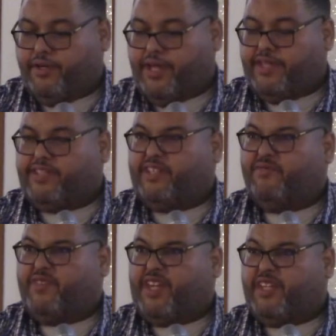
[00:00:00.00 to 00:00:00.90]
And then
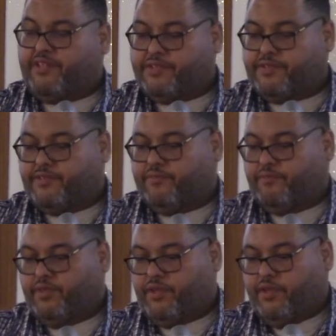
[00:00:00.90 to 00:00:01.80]
Venus.
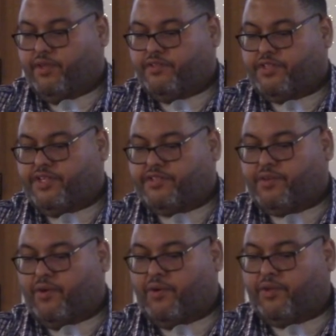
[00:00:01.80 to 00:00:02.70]
She is
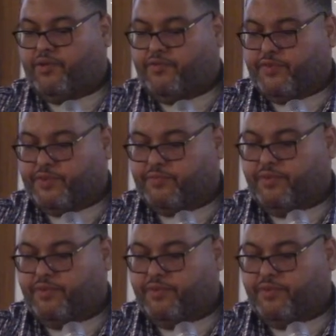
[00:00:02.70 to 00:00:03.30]
all over,